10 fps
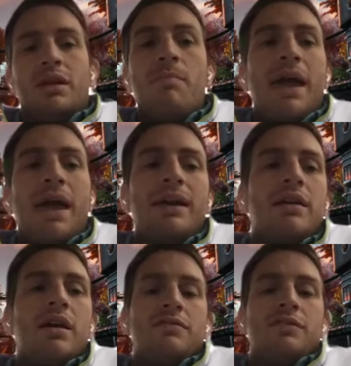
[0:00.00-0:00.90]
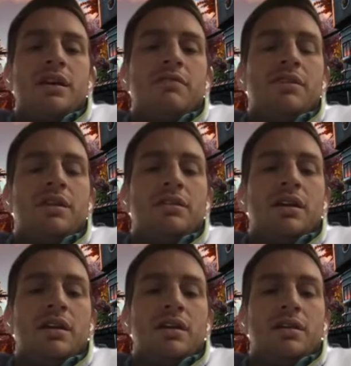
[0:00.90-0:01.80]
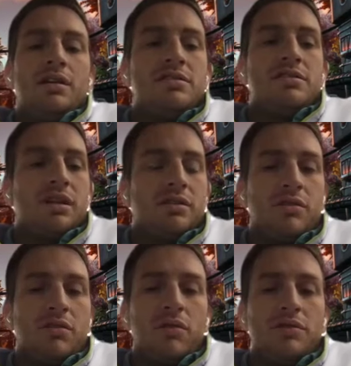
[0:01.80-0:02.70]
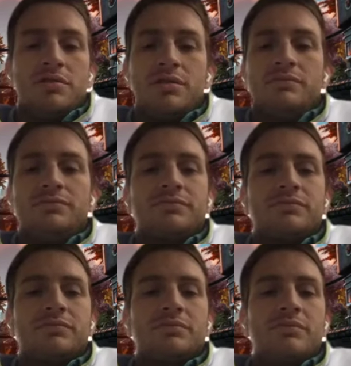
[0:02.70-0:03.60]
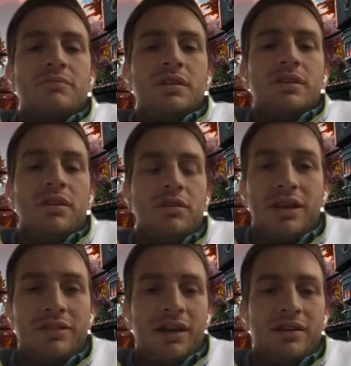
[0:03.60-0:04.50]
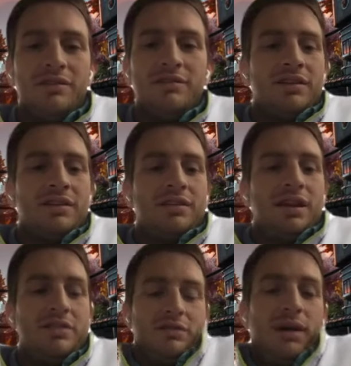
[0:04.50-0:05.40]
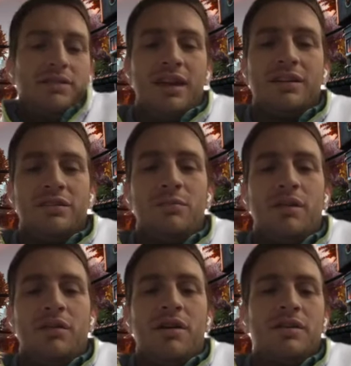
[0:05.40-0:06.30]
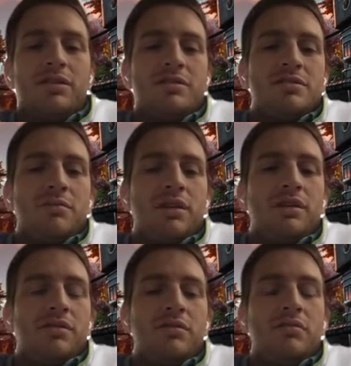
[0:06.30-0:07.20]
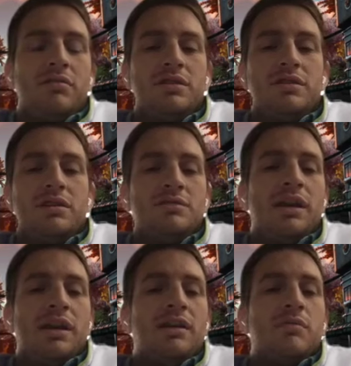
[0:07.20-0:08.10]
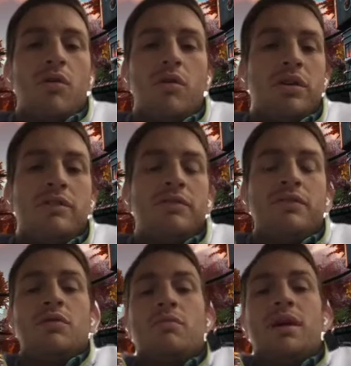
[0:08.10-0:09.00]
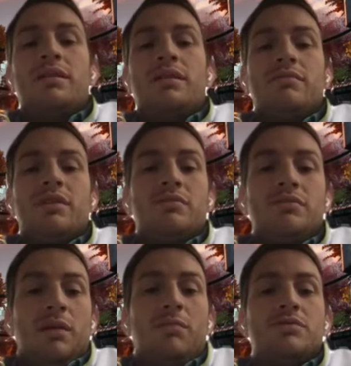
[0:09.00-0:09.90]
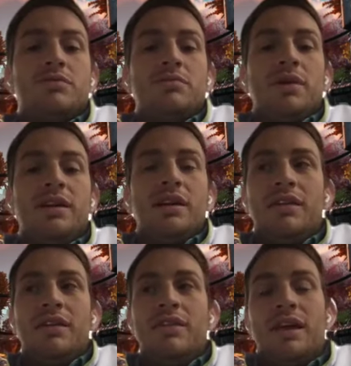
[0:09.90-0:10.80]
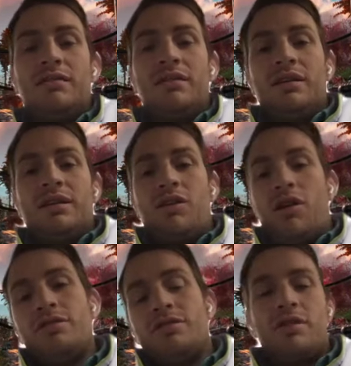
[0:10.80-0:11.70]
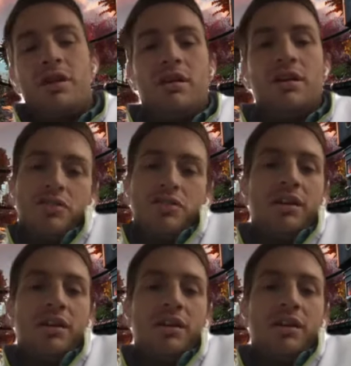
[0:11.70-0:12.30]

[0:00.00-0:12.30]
going to make enough to ever get there, stick the course. You'll get there. It just might take a little bit longer than somebody who is, making more, or even if you were to make, you know, double what you're making and then concentrate on